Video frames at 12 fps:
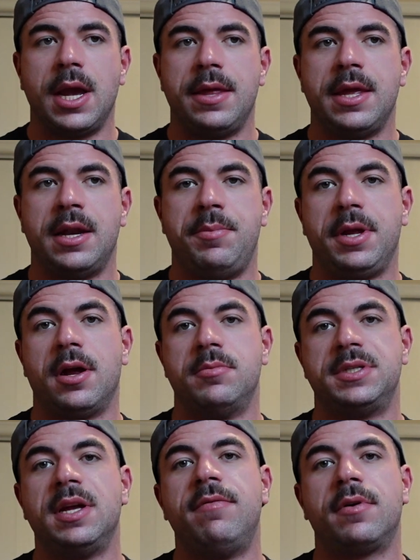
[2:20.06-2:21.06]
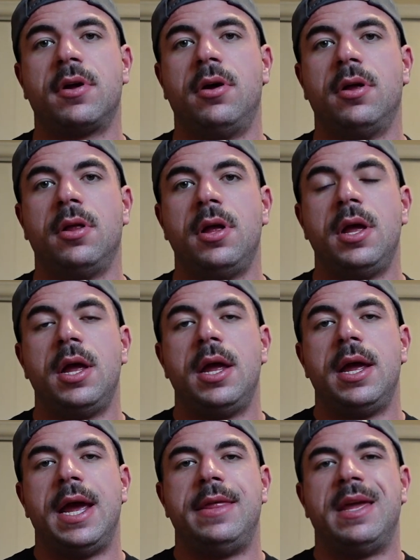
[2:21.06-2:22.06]
and then it becomes difficult,
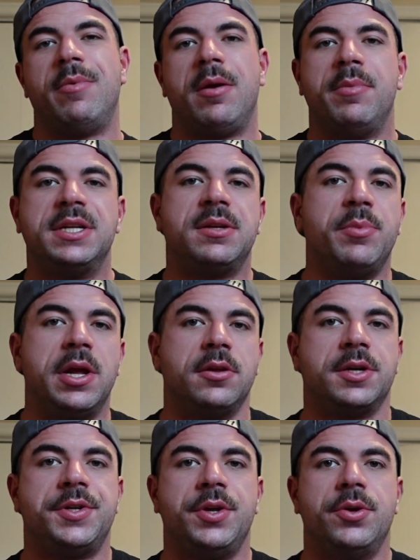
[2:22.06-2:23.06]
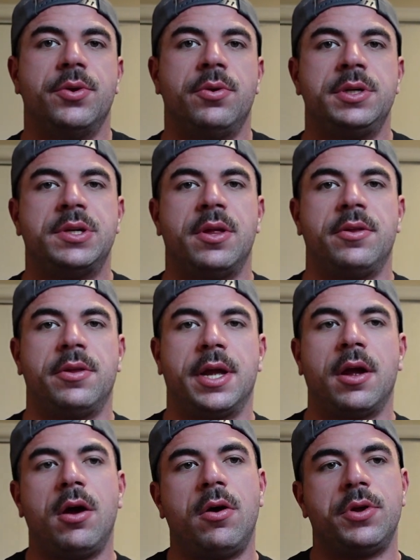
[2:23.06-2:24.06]
and they might miss a meal or two. So then they're
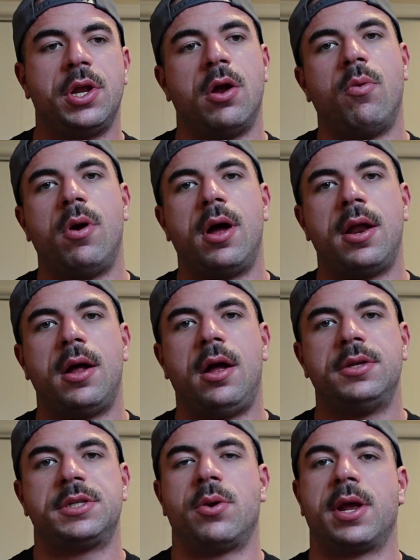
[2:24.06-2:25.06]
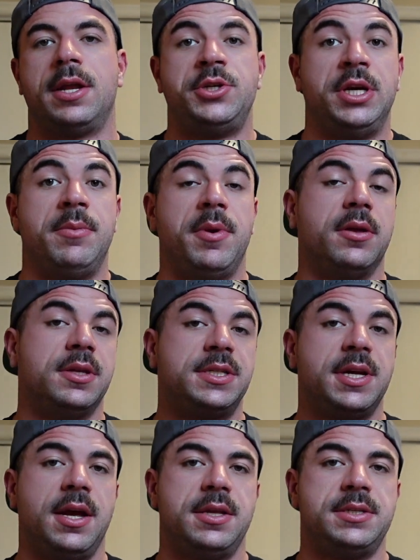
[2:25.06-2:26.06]
like, oh, you know what? I'll just go get a cheat meal
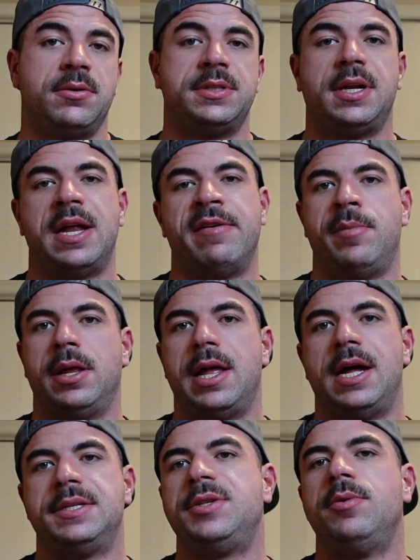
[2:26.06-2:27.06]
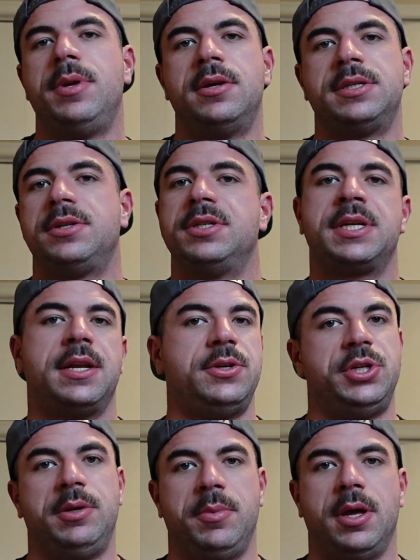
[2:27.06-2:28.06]
instead. So instead of having my last two meals, I'll just get a
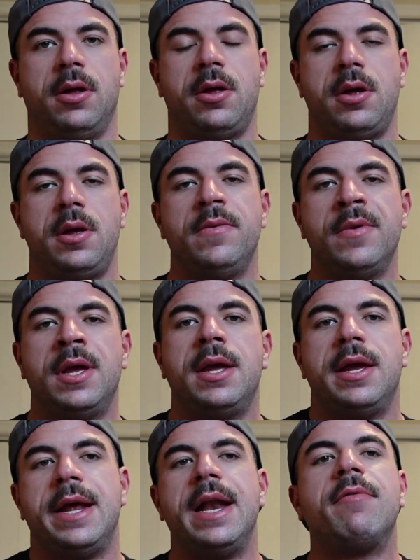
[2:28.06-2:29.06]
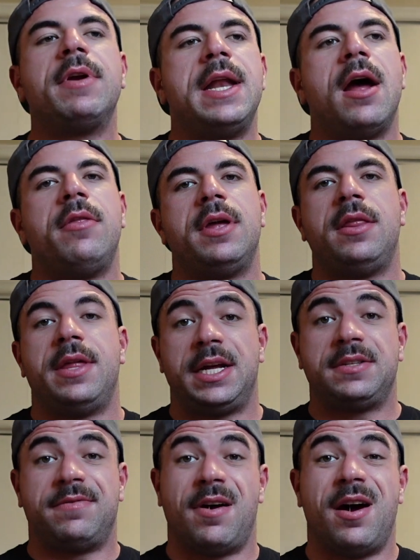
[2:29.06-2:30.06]
cheat meal. And every now and then,
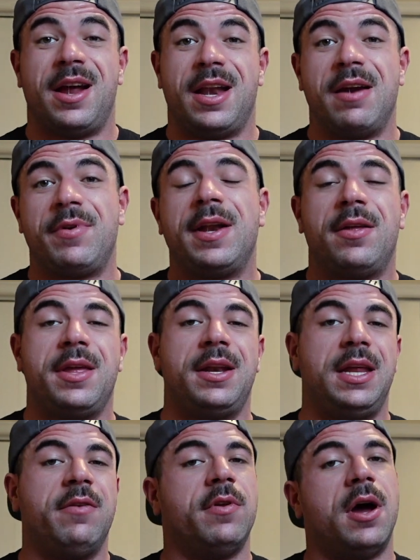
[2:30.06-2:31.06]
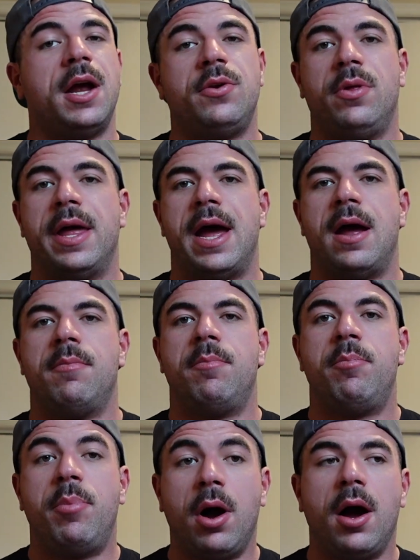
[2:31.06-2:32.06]
that's fine. Every now and then, even I do that.
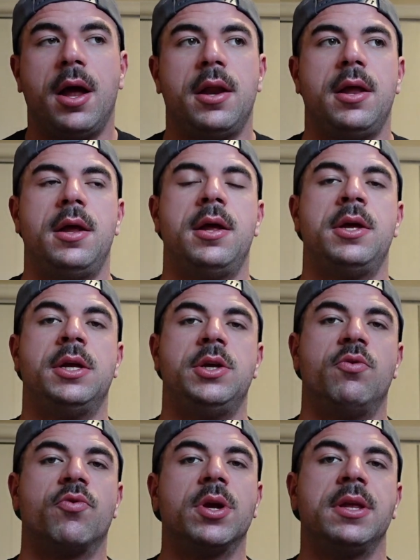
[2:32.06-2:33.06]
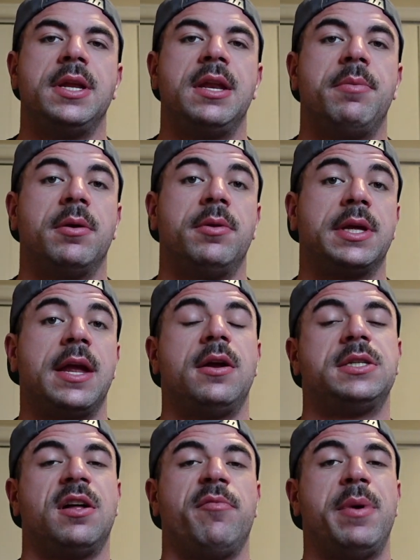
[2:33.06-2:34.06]
But you really need to be able to get
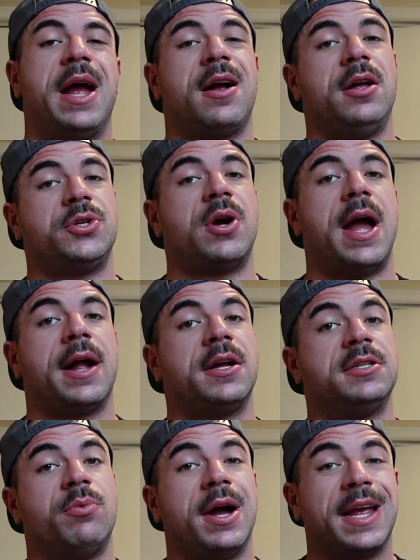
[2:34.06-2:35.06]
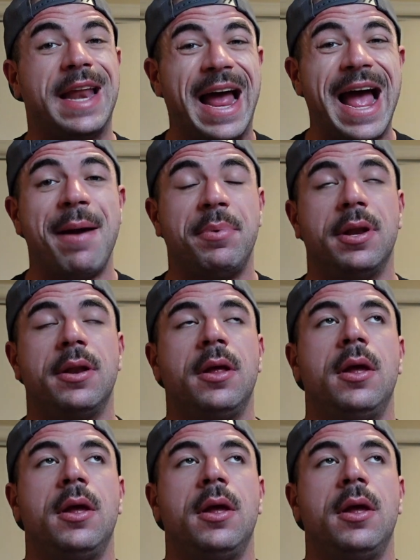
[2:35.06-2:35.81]
yourself back on track, because what can happen